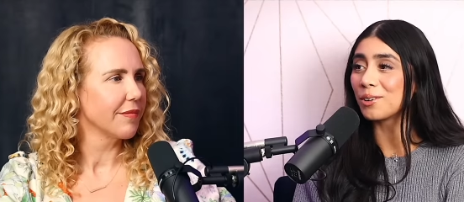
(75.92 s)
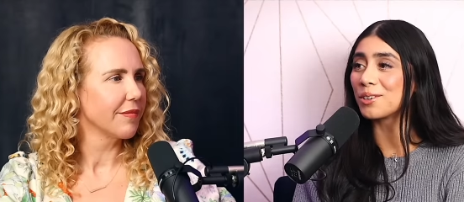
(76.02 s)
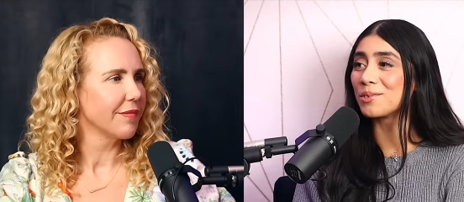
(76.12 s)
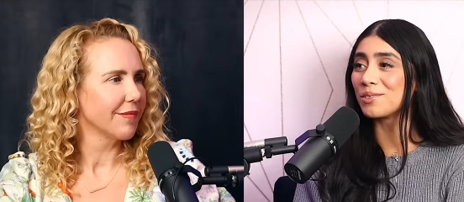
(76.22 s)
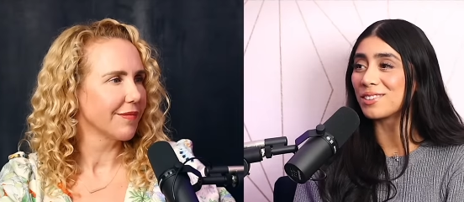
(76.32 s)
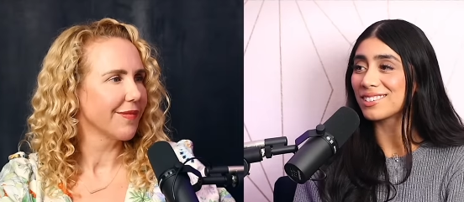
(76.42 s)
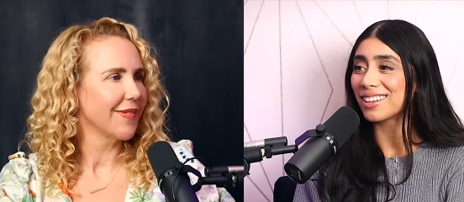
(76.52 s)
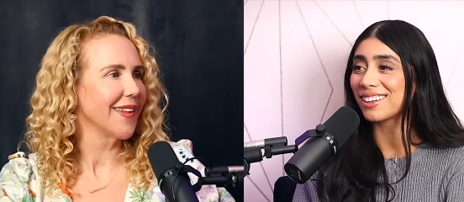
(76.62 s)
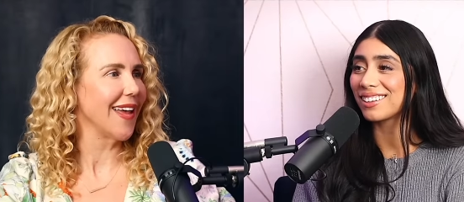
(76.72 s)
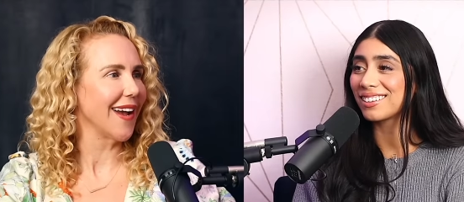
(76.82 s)
Speaker 1: on a movie
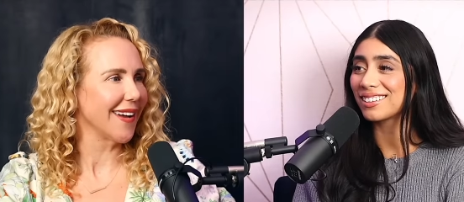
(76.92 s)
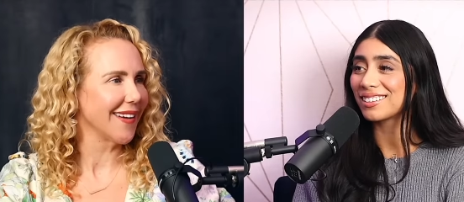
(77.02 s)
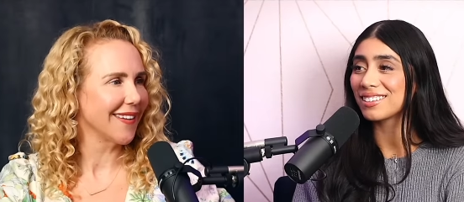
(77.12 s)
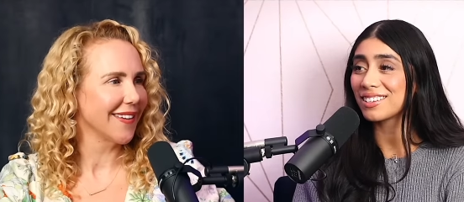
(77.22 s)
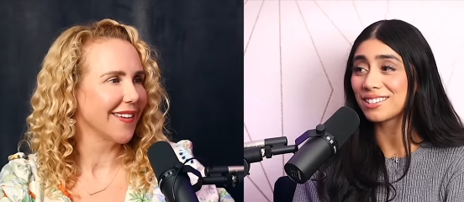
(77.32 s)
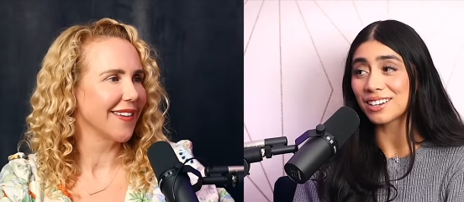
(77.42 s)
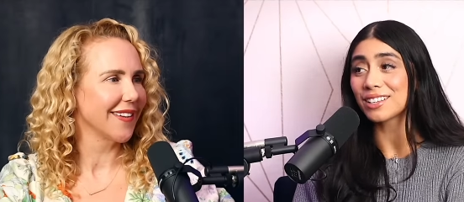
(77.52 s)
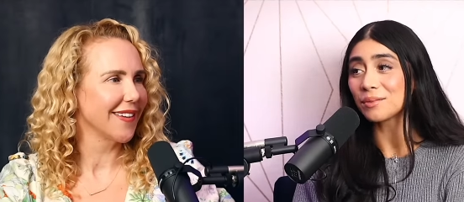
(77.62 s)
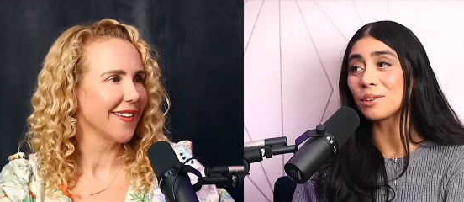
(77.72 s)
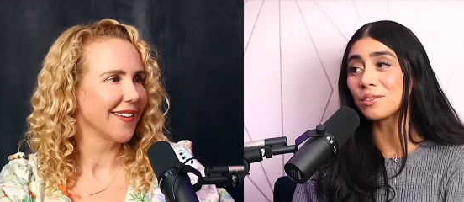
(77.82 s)
set. Yeah. Because it is
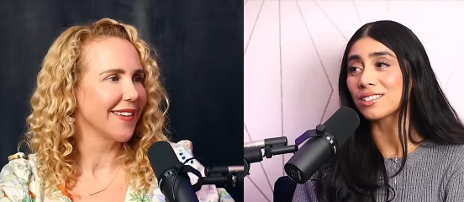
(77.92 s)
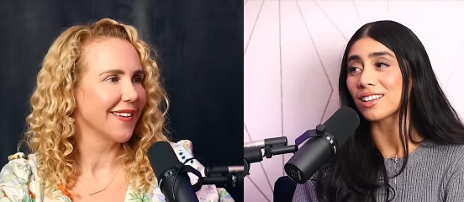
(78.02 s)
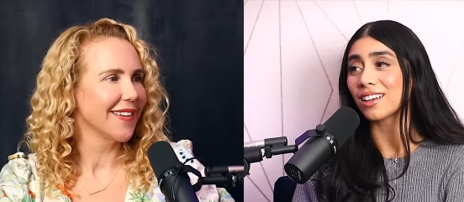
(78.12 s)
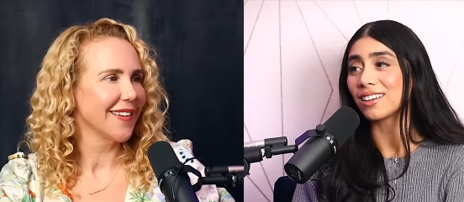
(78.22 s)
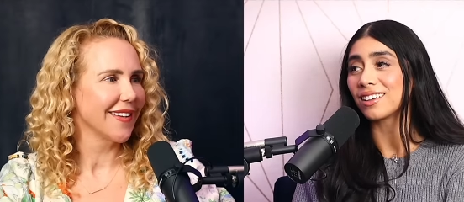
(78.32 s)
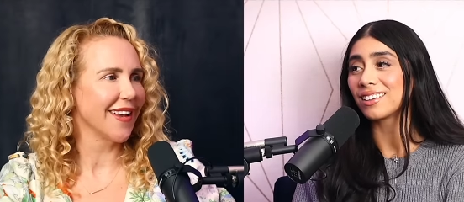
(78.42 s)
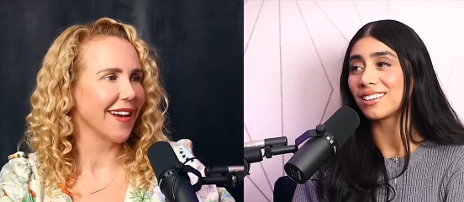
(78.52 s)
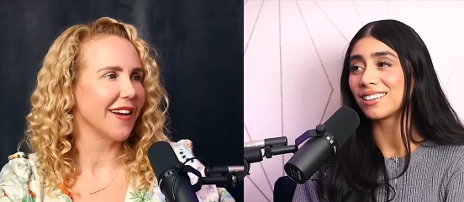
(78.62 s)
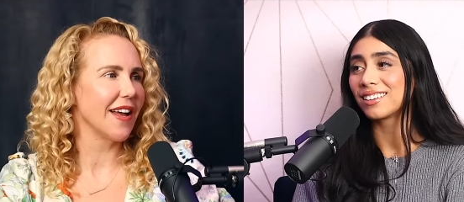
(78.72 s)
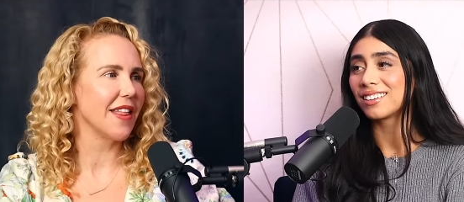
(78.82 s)
a movie set.
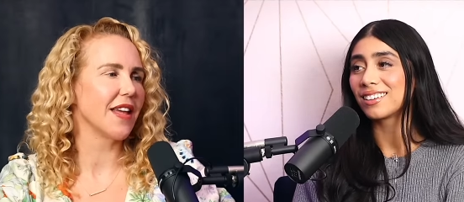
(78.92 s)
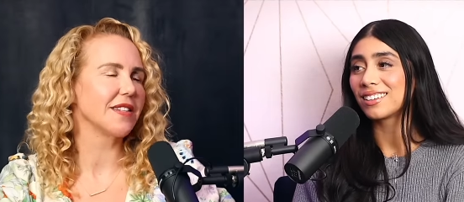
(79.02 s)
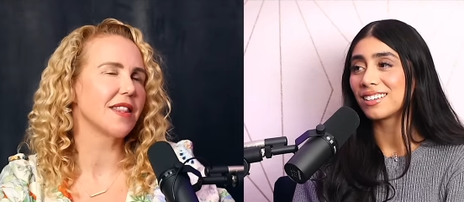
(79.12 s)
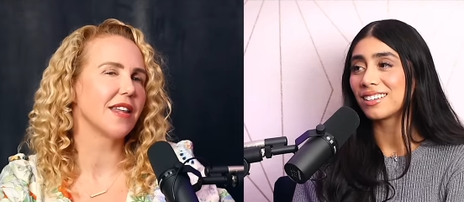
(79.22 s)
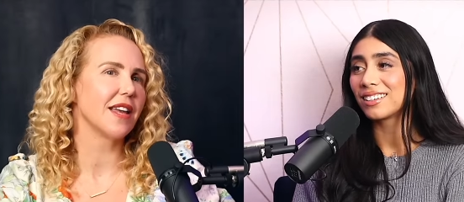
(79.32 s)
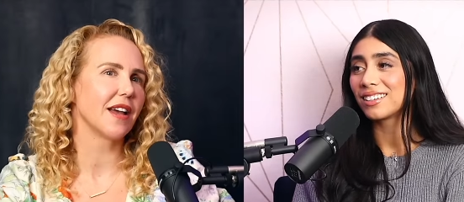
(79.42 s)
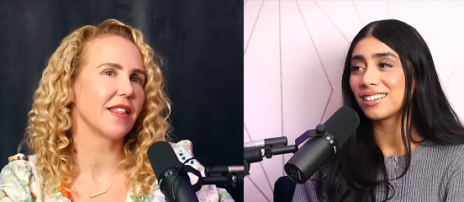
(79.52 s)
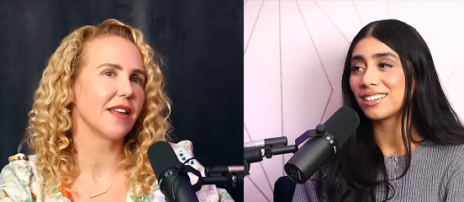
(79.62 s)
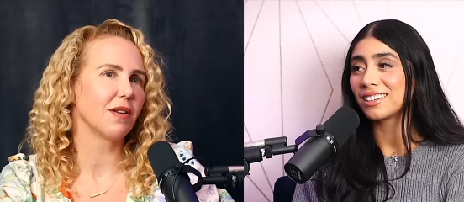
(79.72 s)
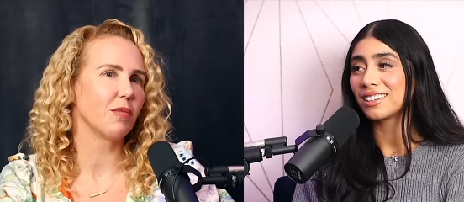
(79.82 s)
Speaker 2: Yeah. And that's the thing, I
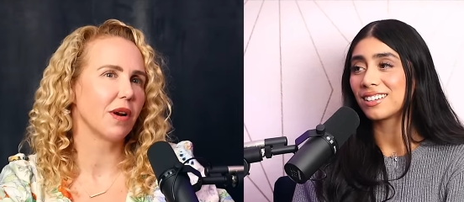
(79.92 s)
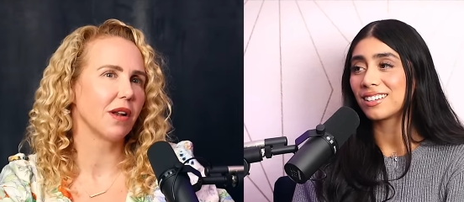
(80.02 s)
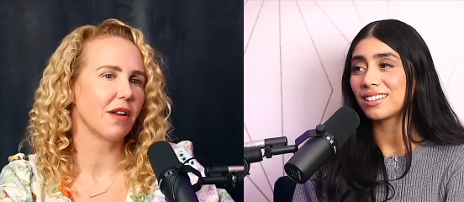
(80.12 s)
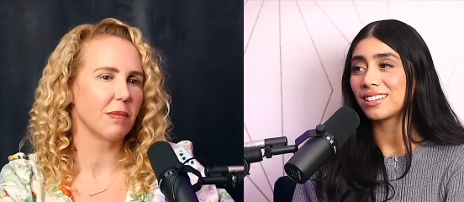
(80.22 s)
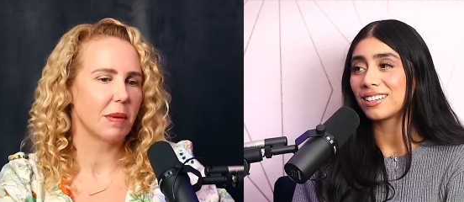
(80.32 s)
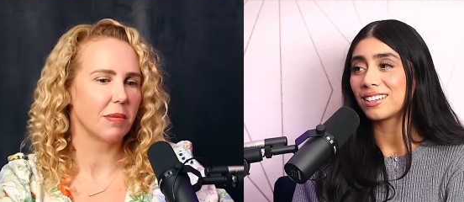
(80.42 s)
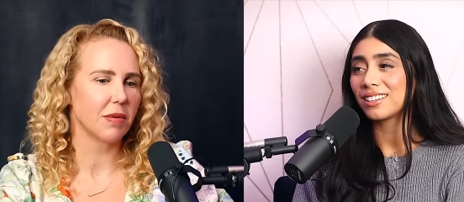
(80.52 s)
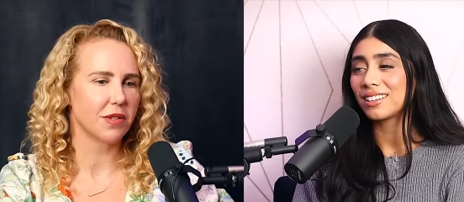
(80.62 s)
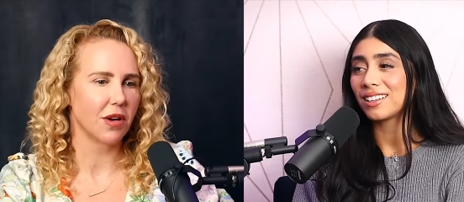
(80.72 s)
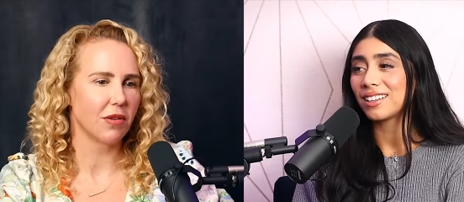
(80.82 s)
think, what a lot of
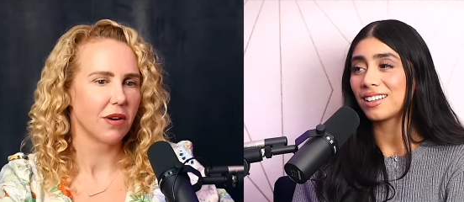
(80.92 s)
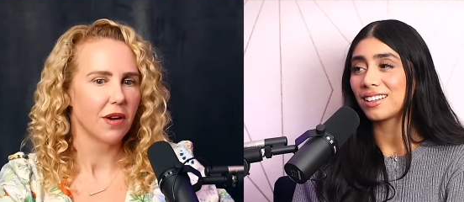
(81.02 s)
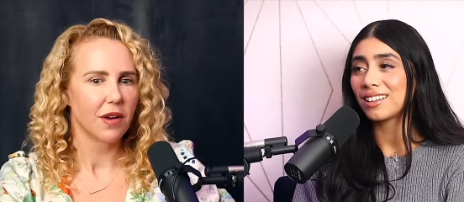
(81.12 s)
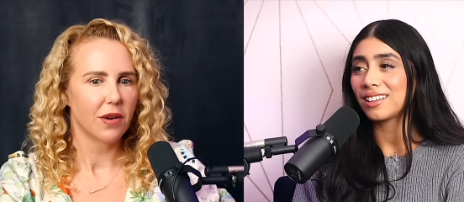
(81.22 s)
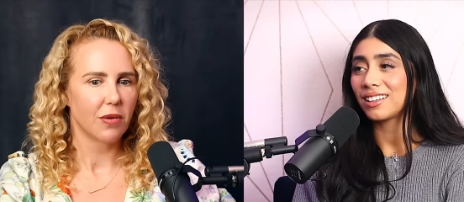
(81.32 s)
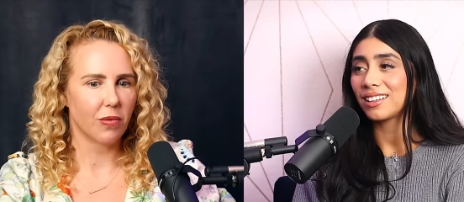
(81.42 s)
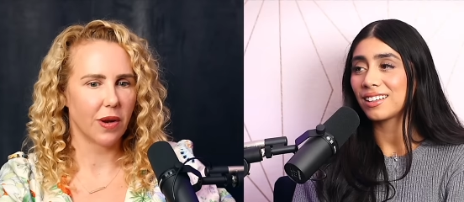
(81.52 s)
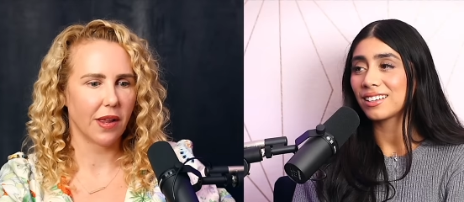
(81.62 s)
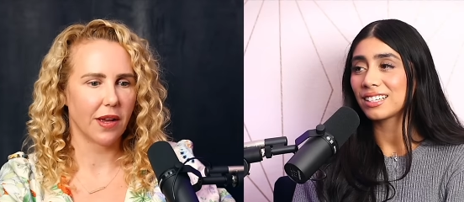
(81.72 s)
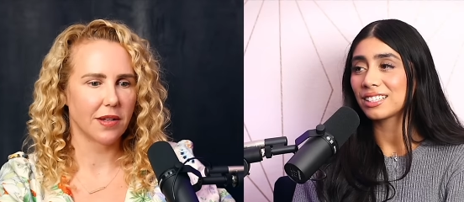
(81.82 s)
people don't
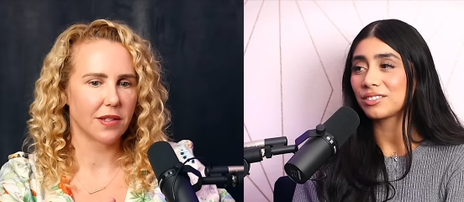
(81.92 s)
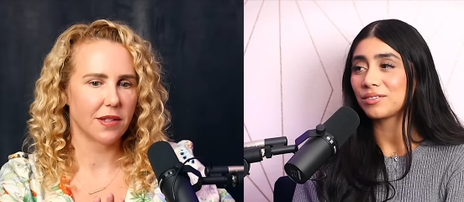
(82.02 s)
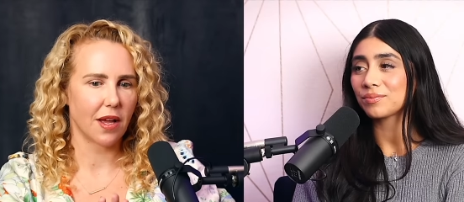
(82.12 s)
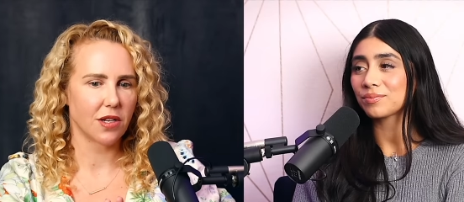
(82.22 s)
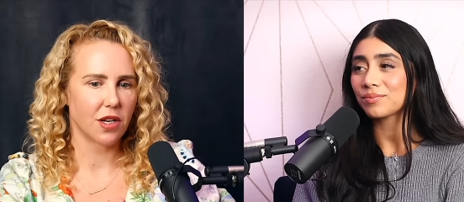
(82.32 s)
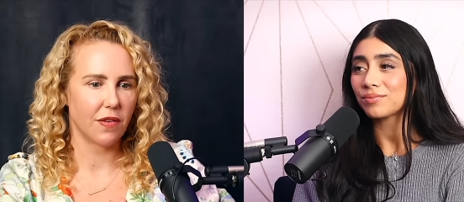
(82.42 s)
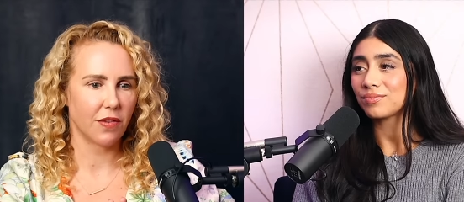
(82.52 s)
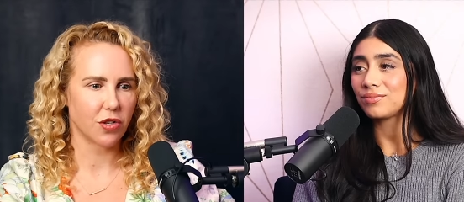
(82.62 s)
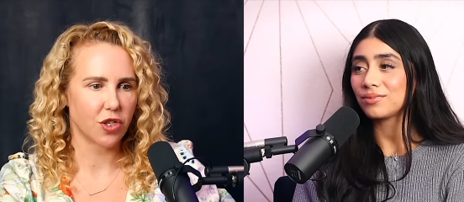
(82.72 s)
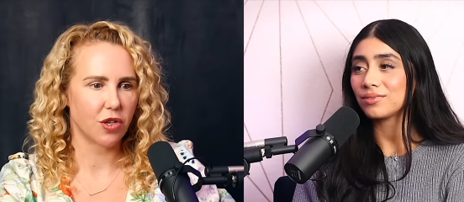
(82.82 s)
realize is that if
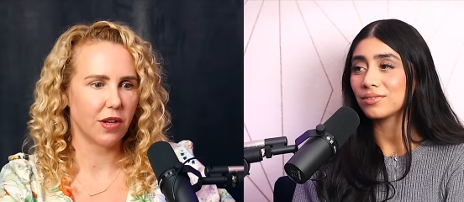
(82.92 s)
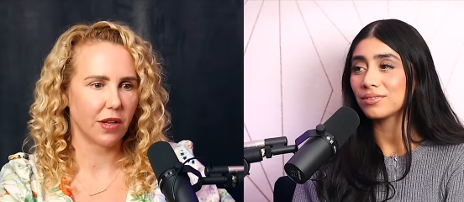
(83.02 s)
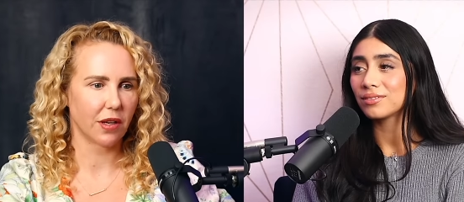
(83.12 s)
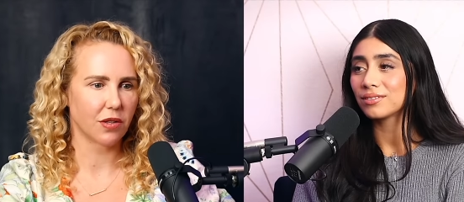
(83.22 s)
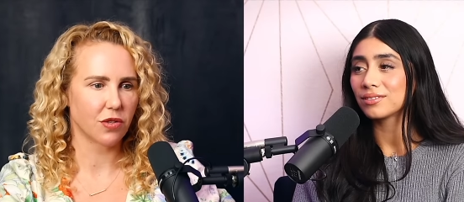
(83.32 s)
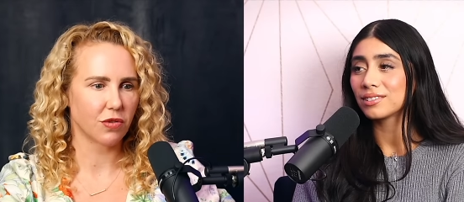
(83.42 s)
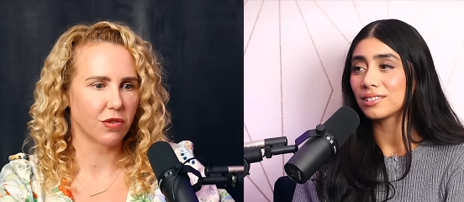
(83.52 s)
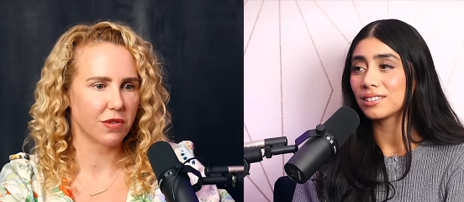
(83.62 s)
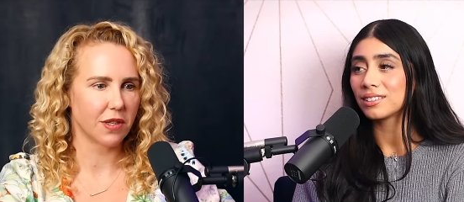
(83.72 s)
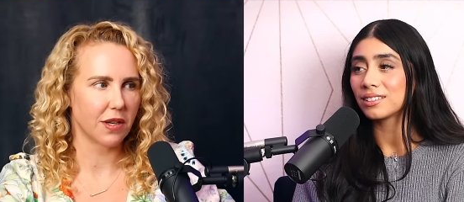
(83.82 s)
you're shooting like a
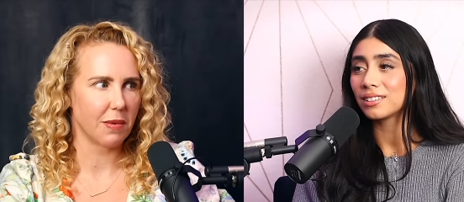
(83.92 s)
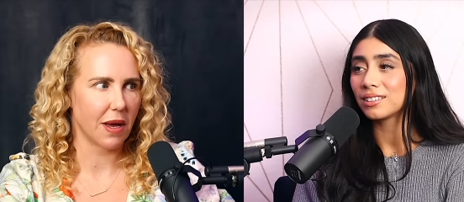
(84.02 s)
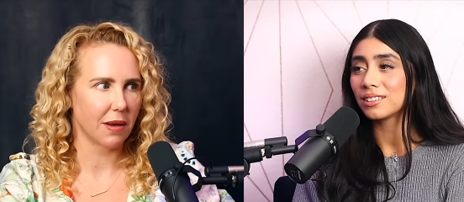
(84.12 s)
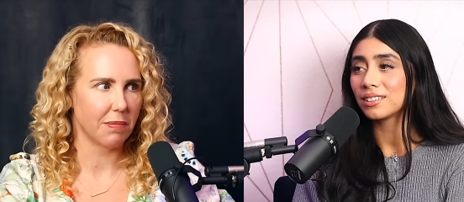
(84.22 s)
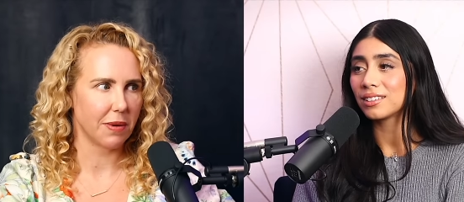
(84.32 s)
true cinematic